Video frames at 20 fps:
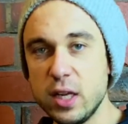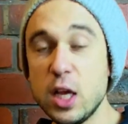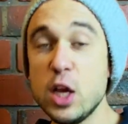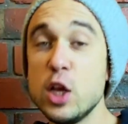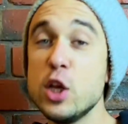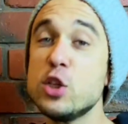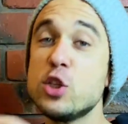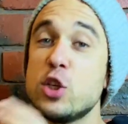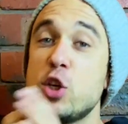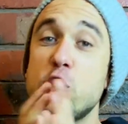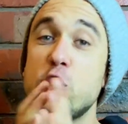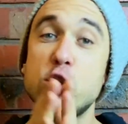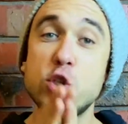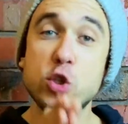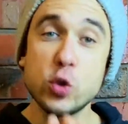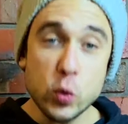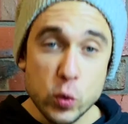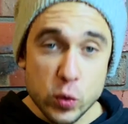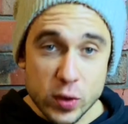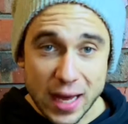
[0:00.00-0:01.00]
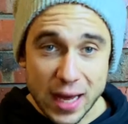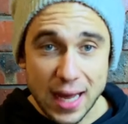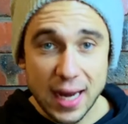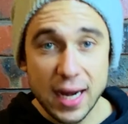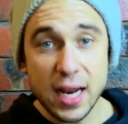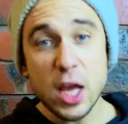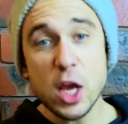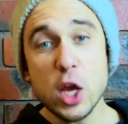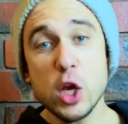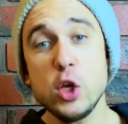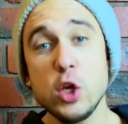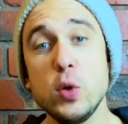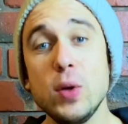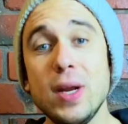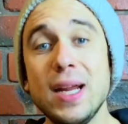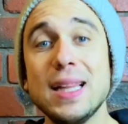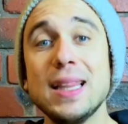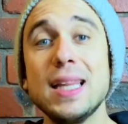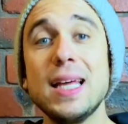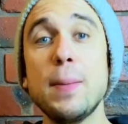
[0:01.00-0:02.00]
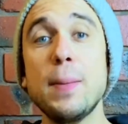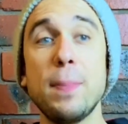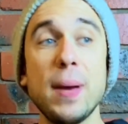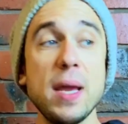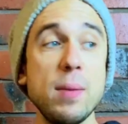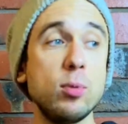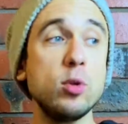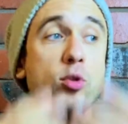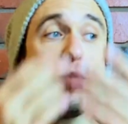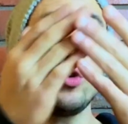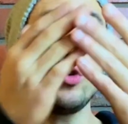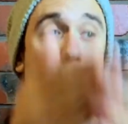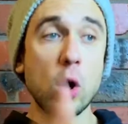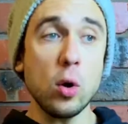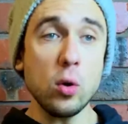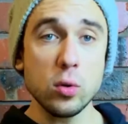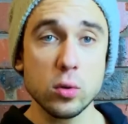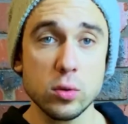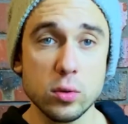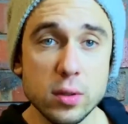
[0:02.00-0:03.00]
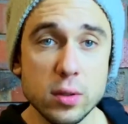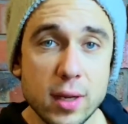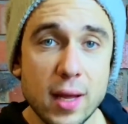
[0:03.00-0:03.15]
So to do that, you need to let people know,